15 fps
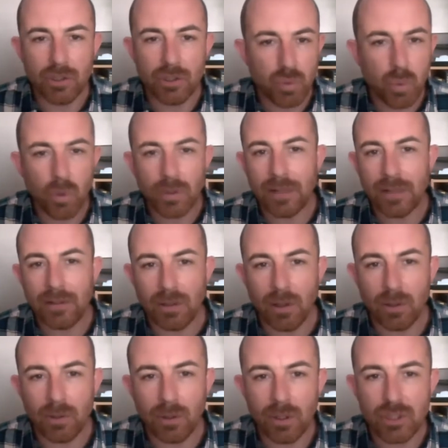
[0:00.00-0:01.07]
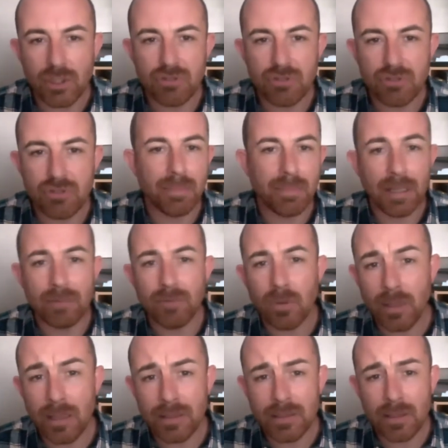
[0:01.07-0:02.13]
could just walk down your local high street and play
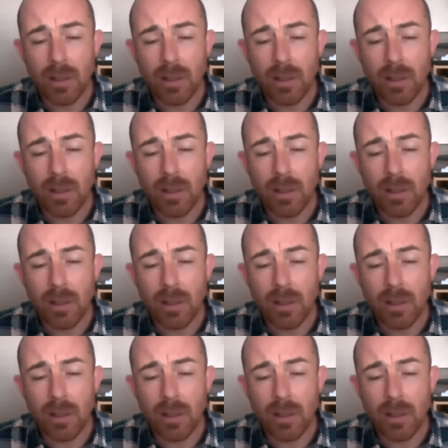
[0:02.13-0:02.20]
roulette.